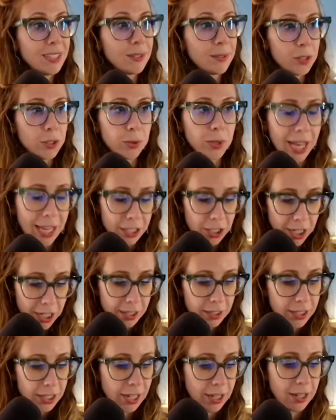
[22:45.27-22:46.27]
So yeah,
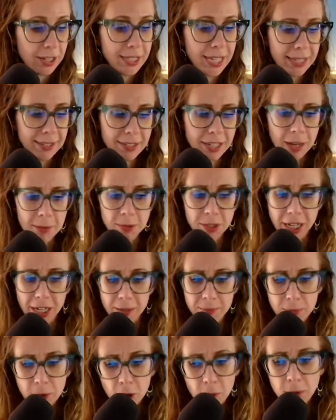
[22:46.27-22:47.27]
check desktop,
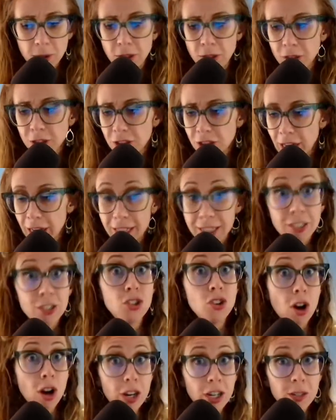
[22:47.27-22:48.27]
check mobile, check
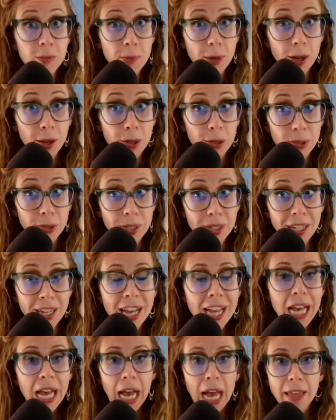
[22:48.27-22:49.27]
dark mode,
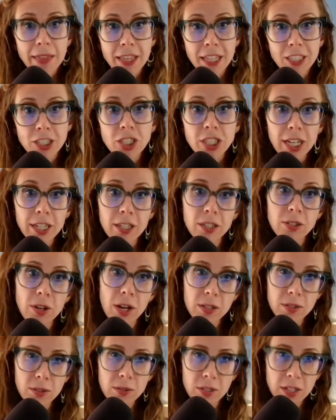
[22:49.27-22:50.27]
and then check
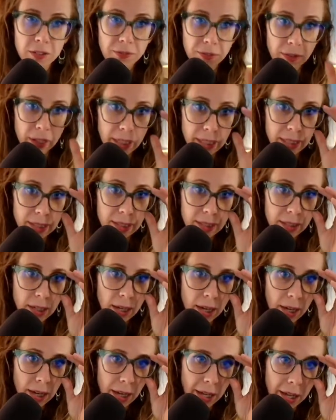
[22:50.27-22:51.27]
across those different
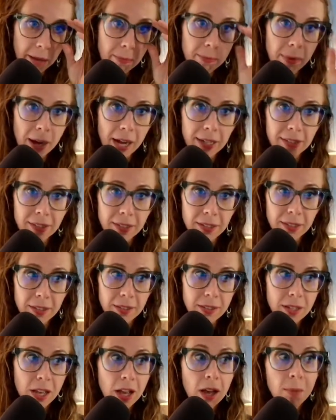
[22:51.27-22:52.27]

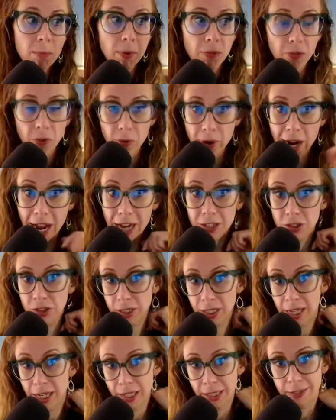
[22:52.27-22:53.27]
inboxes before
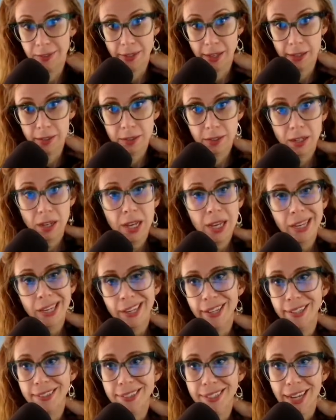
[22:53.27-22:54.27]
actually hitting send.
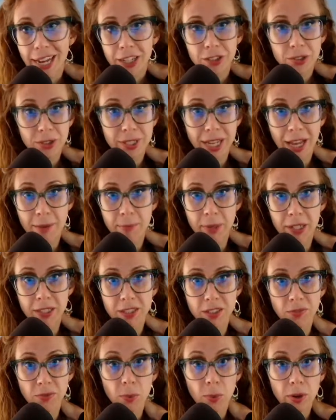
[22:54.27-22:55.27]
It's an extra 10
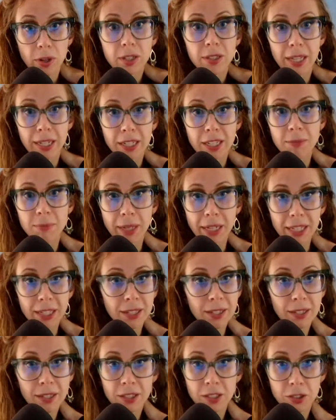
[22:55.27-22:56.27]
minutes of work that can
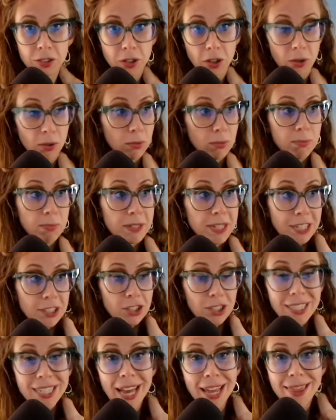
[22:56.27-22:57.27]
make,
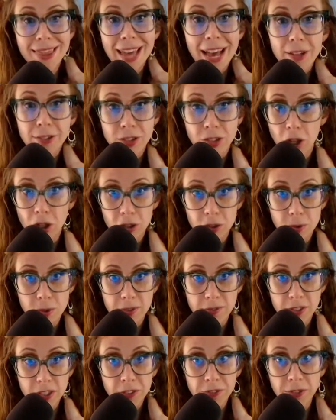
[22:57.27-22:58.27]
potentially $10,000 worth
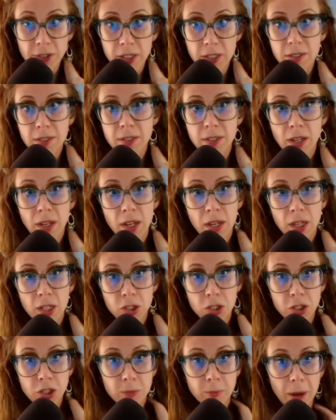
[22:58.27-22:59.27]
of difference
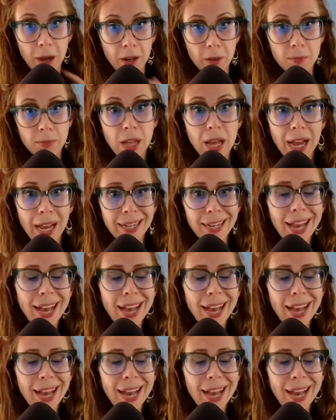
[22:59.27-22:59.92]
to your bottom line.